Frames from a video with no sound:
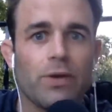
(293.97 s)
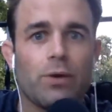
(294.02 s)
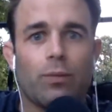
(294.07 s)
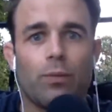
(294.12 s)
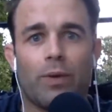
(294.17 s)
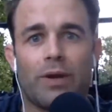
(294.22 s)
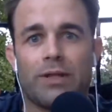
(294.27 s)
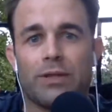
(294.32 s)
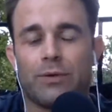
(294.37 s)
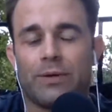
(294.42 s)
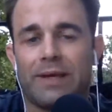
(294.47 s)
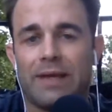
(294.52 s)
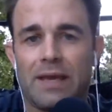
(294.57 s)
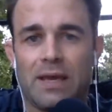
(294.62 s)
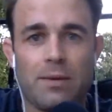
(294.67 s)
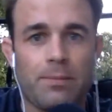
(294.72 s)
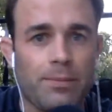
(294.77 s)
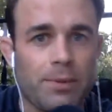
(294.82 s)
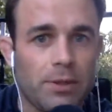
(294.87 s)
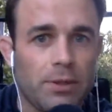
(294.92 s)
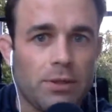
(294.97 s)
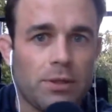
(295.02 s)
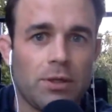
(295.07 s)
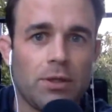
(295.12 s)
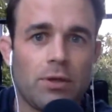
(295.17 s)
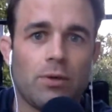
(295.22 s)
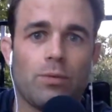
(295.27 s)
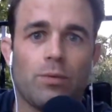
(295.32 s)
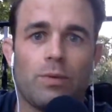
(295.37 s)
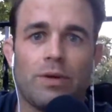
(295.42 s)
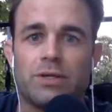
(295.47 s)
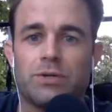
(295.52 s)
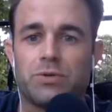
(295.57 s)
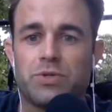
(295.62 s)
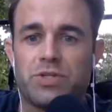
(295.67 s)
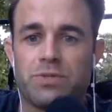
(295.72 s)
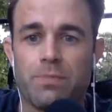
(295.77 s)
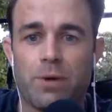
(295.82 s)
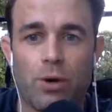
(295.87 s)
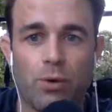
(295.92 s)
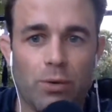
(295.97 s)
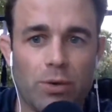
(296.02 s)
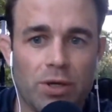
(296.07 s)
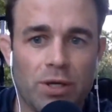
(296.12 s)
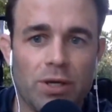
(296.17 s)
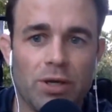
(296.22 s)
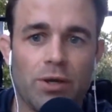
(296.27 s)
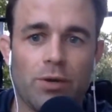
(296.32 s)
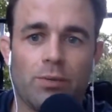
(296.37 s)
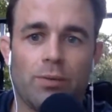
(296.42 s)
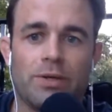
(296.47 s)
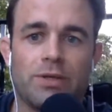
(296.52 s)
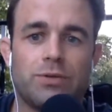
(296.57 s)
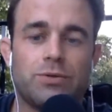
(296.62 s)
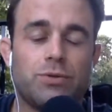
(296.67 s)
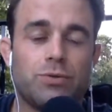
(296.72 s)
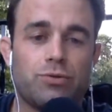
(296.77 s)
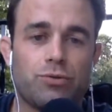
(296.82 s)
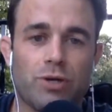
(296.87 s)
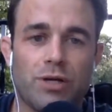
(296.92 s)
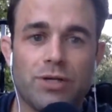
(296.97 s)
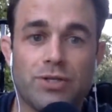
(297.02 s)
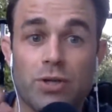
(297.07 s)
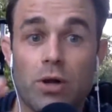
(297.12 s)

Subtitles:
when you gamble, when you smoke, when you do drugs.